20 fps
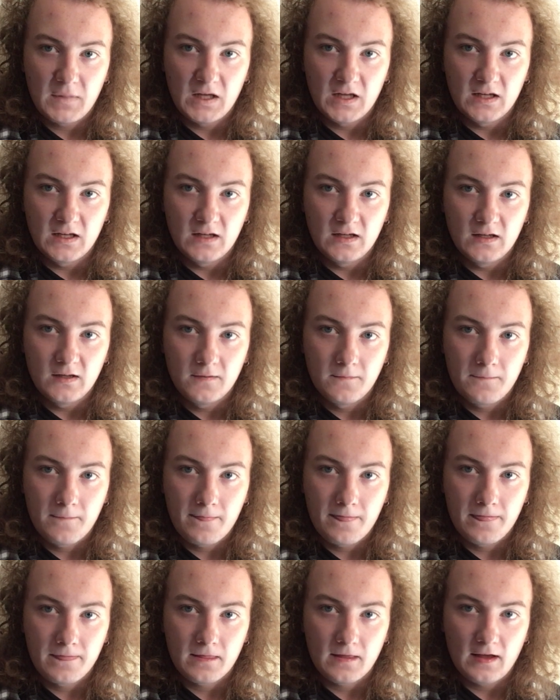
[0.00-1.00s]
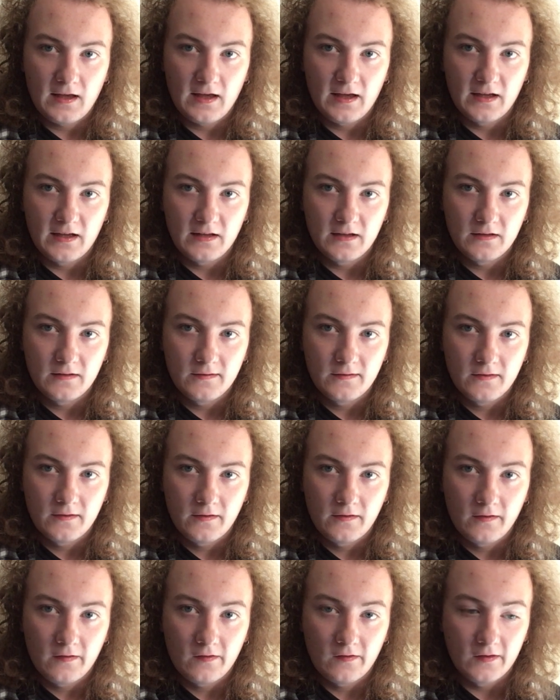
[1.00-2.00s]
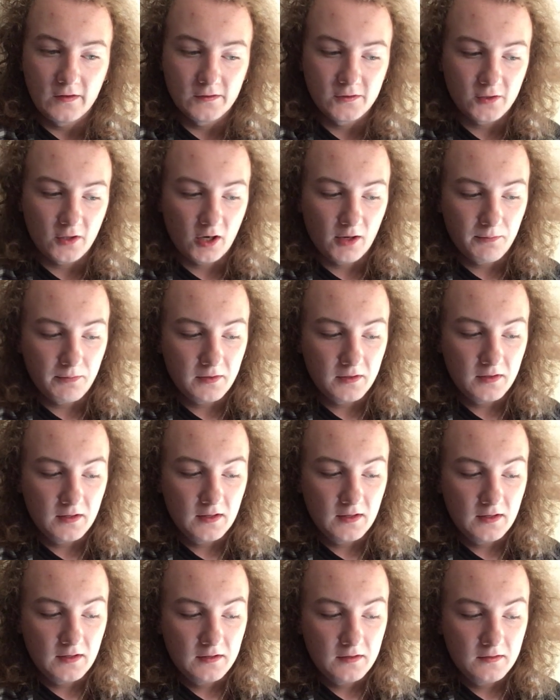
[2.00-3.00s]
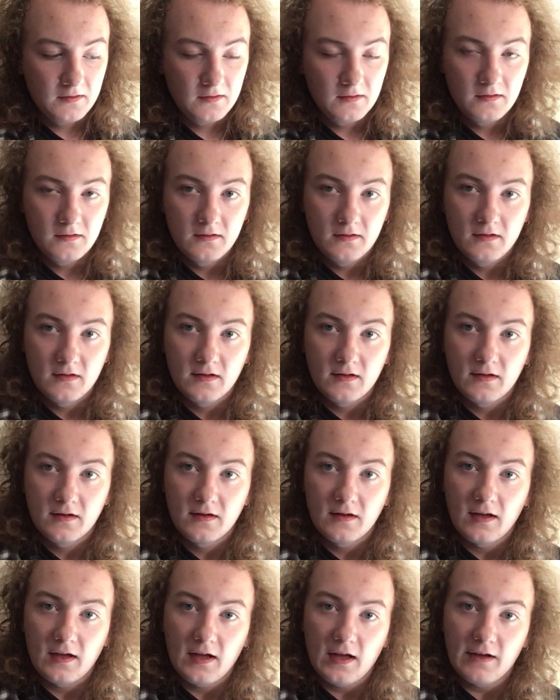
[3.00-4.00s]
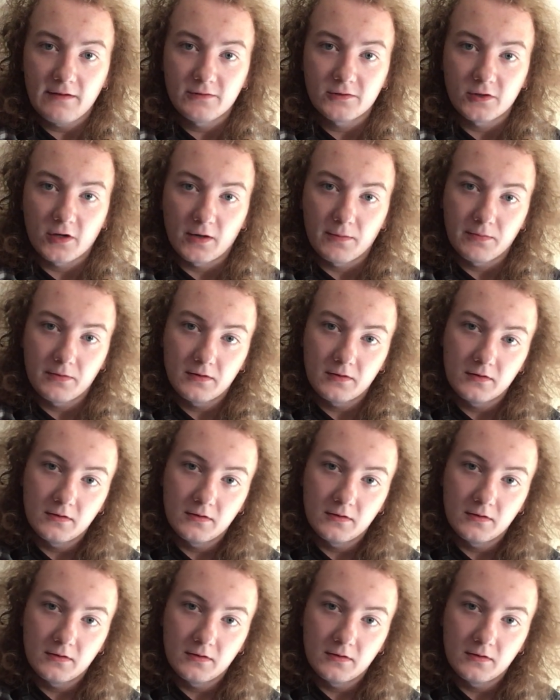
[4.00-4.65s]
E, A, C sharp, F sharp.